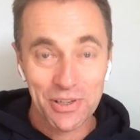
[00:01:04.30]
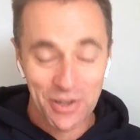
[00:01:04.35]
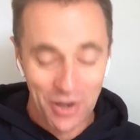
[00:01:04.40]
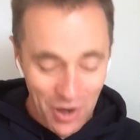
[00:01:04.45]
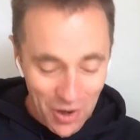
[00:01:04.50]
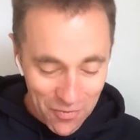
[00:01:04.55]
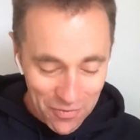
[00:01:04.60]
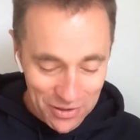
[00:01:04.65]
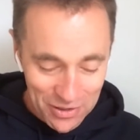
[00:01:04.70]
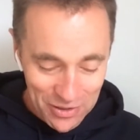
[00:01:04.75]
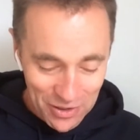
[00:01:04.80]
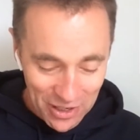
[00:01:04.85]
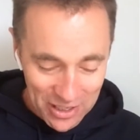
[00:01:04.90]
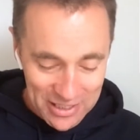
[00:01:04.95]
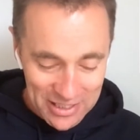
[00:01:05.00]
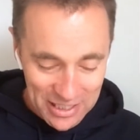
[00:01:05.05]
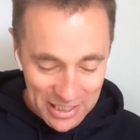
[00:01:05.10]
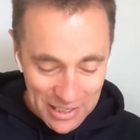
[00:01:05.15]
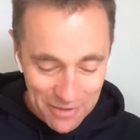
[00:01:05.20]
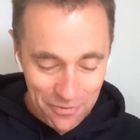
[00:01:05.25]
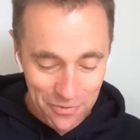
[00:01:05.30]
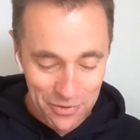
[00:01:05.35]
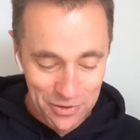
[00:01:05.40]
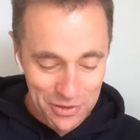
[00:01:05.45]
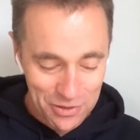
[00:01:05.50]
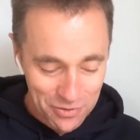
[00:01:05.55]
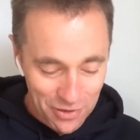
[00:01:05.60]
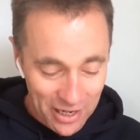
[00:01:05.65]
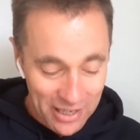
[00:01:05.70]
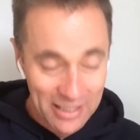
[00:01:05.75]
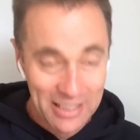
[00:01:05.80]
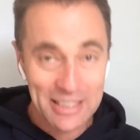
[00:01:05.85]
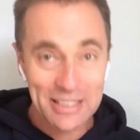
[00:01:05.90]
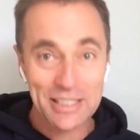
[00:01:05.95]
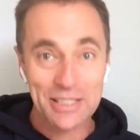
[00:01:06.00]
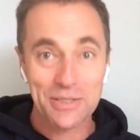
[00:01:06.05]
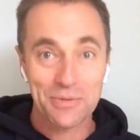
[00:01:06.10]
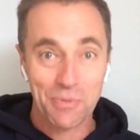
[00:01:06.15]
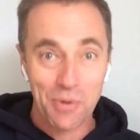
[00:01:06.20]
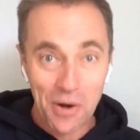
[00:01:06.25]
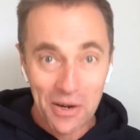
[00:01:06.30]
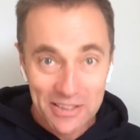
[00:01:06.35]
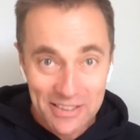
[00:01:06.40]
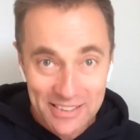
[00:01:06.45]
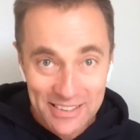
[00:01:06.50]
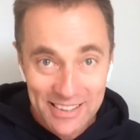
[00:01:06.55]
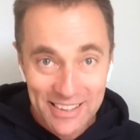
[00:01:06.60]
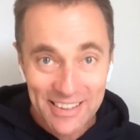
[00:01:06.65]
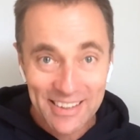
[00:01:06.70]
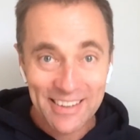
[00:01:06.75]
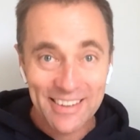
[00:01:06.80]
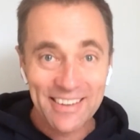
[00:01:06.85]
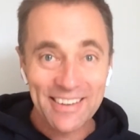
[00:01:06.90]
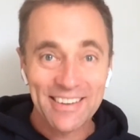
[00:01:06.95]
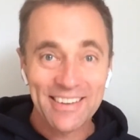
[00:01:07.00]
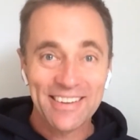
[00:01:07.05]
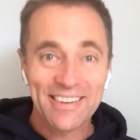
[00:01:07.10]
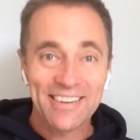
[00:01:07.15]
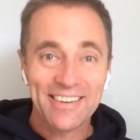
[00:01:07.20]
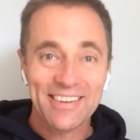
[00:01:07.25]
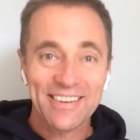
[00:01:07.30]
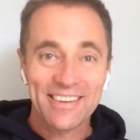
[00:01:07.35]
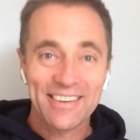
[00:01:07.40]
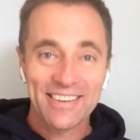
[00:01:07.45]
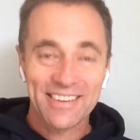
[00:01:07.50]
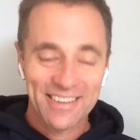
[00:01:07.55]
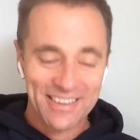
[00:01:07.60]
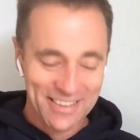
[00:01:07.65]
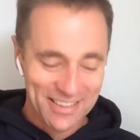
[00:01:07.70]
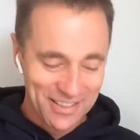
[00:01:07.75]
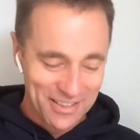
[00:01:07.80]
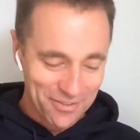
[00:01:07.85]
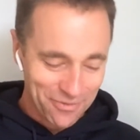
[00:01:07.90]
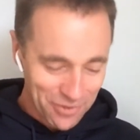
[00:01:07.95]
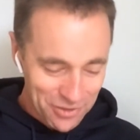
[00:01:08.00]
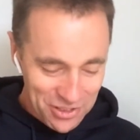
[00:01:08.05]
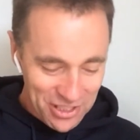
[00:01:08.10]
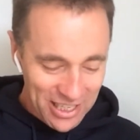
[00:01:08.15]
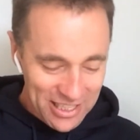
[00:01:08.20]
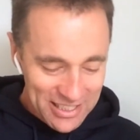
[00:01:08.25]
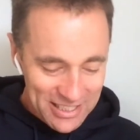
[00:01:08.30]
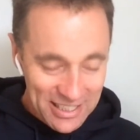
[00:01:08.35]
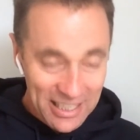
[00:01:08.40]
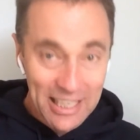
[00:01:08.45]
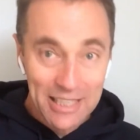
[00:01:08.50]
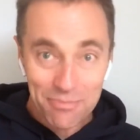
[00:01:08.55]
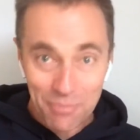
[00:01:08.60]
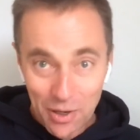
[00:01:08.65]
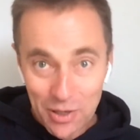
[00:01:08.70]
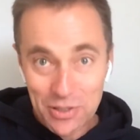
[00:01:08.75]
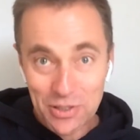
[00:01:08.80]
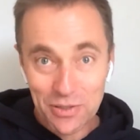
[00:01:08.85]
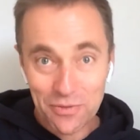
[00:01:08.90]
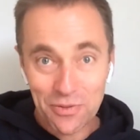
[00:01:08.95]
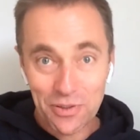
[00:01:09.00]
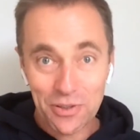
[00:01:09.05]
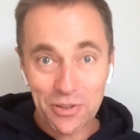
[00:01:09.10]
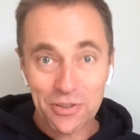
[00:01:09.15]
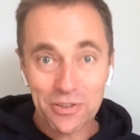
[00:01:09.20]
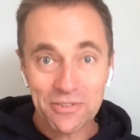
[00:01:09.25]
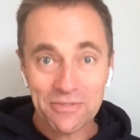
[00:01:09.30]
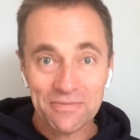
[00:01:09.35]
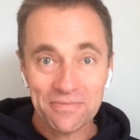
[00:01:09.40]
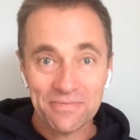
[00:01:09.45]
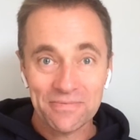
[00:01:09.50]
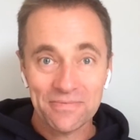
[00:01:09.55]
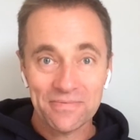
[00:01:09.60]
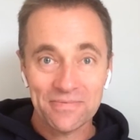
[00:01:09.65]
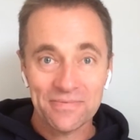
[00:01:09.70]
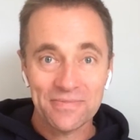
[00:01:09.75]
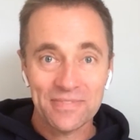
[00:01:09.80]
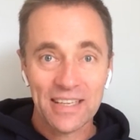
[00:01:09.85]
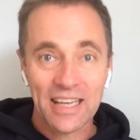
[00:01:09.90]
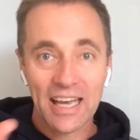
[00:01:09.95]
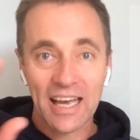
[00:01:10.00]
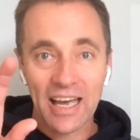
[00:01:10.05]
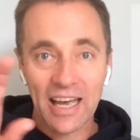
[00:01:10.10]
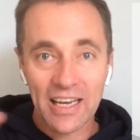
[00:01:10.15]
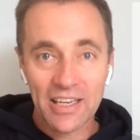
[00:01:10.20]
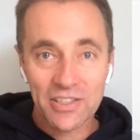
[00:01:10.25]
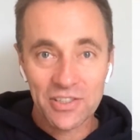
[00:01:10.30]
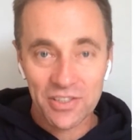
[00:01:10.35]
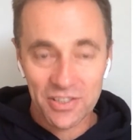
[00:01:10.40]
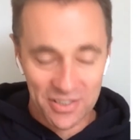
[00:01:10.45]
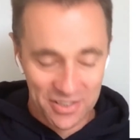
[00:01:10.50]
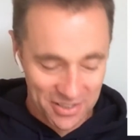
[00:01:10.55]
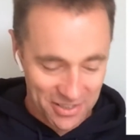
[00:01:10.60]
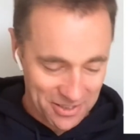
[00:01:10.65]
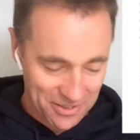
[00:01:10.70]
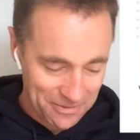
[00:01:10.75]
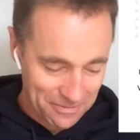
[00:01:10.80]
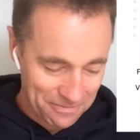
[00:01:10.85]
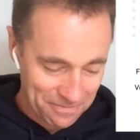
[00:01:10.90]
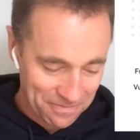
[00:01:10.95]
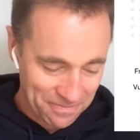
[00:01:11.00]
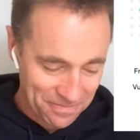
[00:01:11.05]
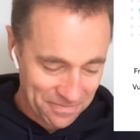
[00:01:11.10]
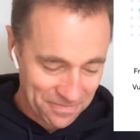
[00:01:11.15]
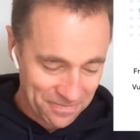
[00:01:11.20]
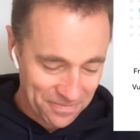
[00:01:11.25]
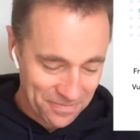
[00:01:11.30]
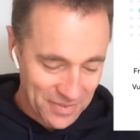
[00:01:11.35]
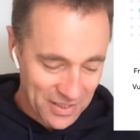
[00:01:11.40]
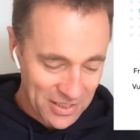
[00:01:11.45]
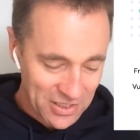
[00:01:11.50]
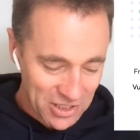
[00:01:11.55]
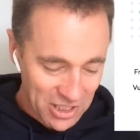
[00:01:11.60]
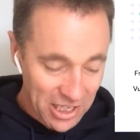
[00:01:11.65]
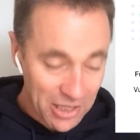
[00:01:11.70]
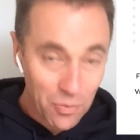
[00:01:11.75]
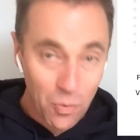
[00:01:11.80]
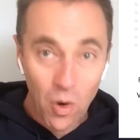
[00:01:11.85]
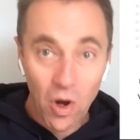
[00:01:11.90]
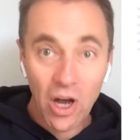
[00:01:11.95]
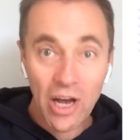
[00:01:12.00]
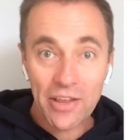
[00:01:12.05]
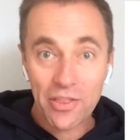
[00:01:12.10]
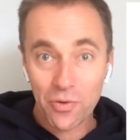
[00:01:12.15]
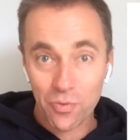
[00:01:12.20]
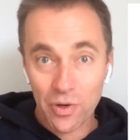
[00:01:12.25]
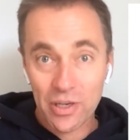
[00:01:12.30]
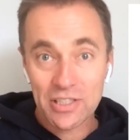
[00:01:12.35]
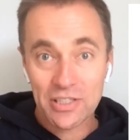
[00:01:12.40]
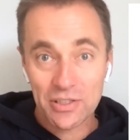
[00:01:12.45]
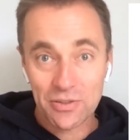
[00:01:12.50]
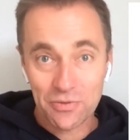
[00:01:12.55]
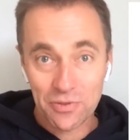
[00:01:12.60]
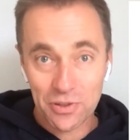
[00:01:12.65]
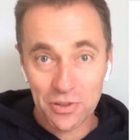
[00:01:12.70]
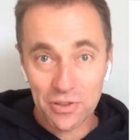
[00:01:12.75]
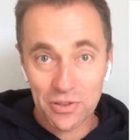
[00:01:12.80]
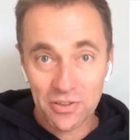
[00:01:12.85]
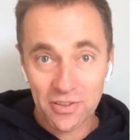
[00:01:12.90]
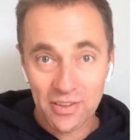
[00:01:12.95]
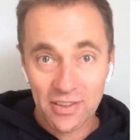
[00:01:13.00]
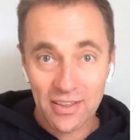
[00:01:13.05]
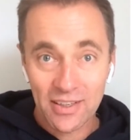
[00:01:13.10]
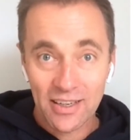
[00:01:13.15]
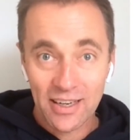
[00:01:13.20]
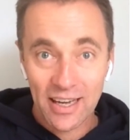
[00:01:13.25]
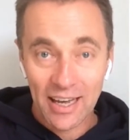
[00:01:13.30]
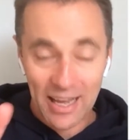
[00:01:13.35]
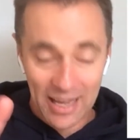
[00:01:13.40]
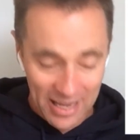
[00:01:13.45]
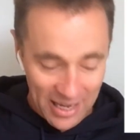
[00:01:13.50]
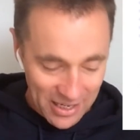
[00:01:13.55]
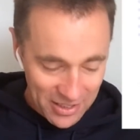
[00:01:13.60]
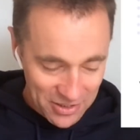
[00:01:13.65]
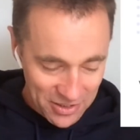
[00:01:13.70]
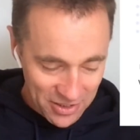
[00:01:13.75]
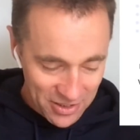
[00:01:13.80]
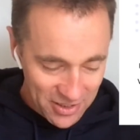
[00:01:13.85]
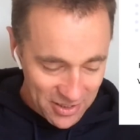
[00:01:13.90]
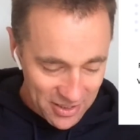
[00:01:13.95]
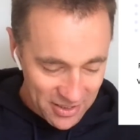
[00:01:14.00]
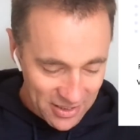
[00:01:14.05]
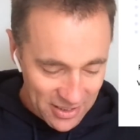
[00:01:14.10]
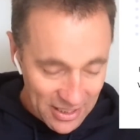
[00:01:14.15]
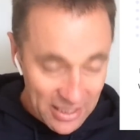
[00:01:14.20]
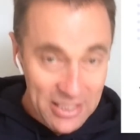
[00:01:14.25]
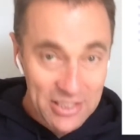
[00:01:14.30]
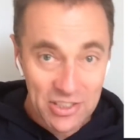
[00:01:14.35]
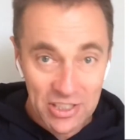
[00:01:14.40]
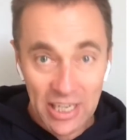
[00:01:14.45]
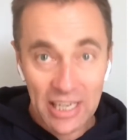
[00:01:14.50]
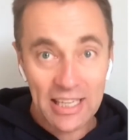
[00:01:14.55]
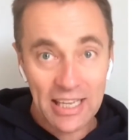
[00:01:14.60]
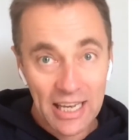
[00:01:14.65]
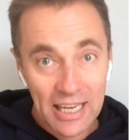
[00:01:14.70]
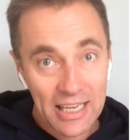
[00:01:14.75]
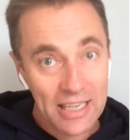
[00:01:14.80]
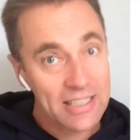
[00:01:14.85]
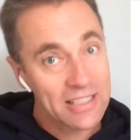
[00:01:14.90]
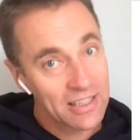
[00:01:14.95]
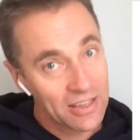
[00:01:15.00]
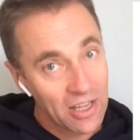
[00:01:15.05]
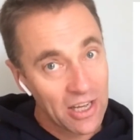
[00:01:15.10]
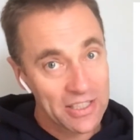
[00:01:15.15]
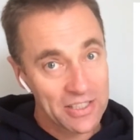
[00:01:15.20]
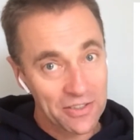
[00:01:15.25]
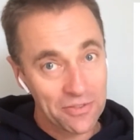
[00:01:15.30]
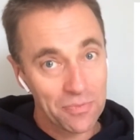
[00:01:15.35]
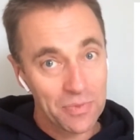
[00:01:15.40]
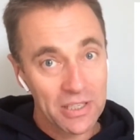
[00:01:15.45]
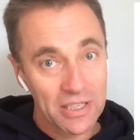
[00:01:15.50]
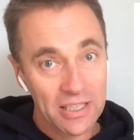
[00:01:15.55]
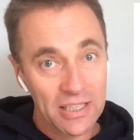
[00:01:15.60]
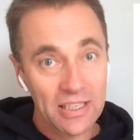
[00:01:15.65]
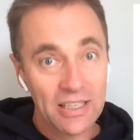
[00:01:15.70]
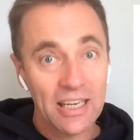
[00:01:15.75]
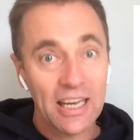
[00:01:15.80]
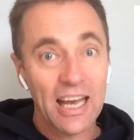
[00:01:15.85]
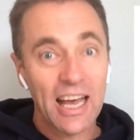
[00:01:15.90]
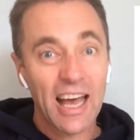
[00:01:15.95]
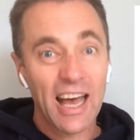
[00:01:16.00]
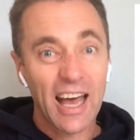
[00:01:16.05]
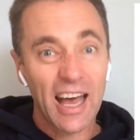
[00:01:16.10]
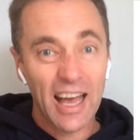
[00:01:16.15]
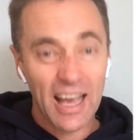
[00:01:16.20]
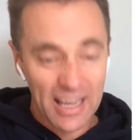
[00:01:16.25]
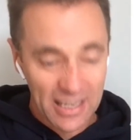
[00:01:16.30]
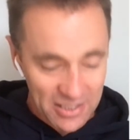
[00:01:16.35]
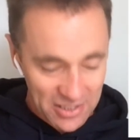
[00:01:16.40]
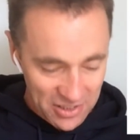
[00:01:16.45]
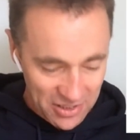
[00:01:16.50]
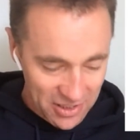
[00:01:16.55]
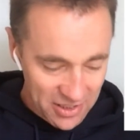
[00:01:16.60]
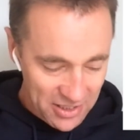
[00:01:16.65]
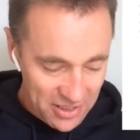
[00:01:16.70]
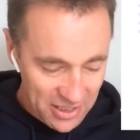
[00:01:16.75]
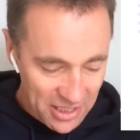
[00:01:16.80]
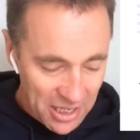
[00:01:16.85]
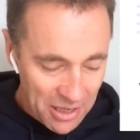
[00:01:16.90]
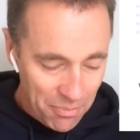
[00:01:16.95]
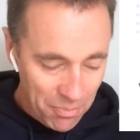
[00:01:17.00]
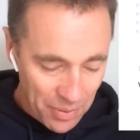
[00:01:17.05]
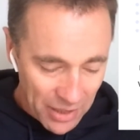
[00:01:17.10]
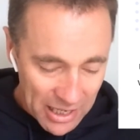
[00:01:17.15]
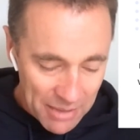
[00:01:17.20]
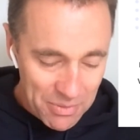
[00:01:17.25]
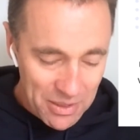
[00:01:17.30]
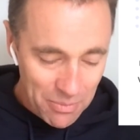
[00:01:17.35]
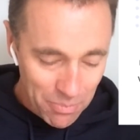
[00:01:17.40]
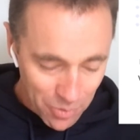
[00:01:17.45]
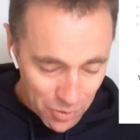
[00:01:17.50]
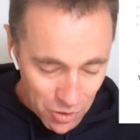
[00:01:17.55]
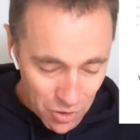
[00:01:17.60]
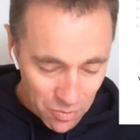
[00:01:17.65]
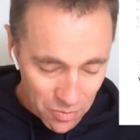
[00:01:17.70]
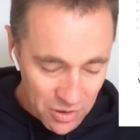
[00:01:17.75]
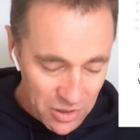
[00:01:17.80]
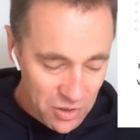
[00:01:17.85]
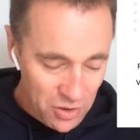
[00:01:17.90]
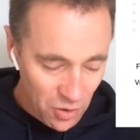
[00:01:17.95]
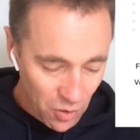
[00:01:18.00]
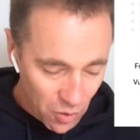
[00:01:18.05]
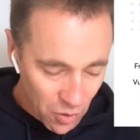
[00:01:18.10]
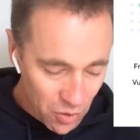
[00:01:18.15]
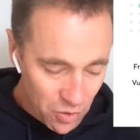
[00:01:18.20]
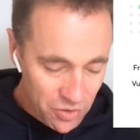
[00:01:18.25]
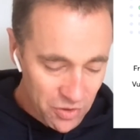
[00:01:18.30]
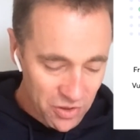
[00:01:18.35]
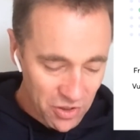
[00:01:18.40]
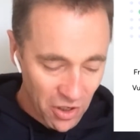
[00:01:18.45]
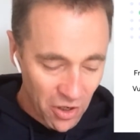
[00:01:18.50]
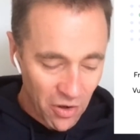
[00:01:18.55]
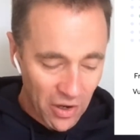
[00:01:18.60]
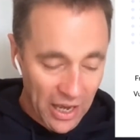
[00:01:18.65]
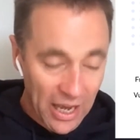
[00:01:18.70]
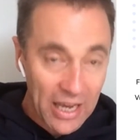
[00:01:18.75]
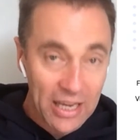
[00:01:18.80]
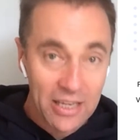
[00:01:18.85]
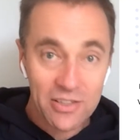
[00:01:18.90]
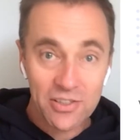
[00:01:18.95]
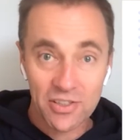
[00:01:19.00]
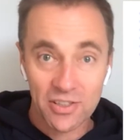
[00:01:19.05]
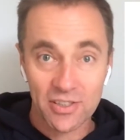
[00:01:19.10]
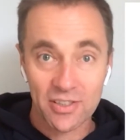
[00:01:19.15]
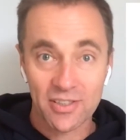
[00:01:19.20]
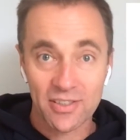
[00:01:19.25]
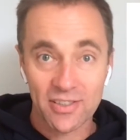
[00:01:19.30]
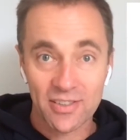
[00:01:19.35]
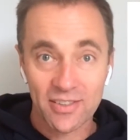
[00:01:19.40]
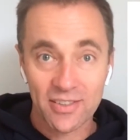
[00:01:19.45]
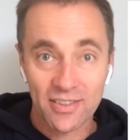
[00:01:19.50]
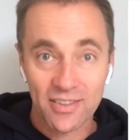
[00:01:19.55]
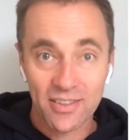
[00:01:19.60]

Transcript: COVID-19 for Australians is what? For Gen Z, most of you, anxious. Gen Y, the rest of you, anxious. Gen X, likes of me, anxious. Baby boomers, also anxious.